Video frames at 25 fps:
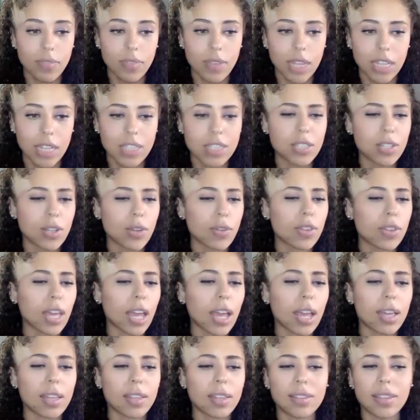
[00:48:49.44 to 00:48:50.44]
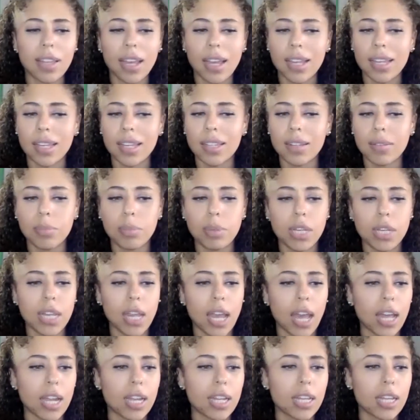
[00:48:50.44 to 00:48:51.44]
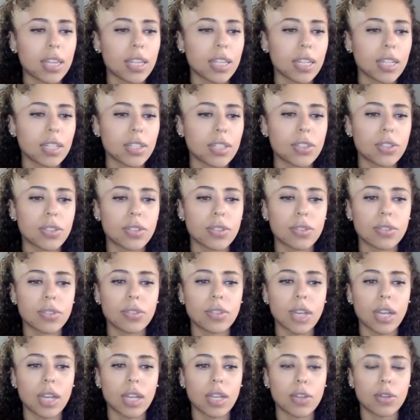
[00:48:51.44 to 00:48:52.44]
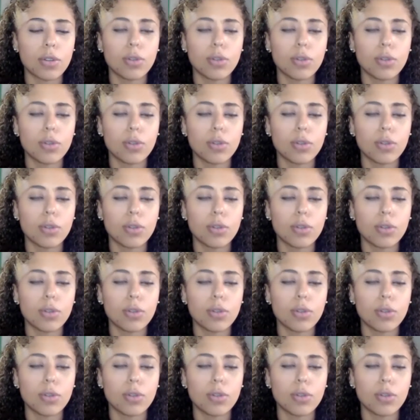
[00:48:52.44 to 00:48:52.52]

so that can be anything to like,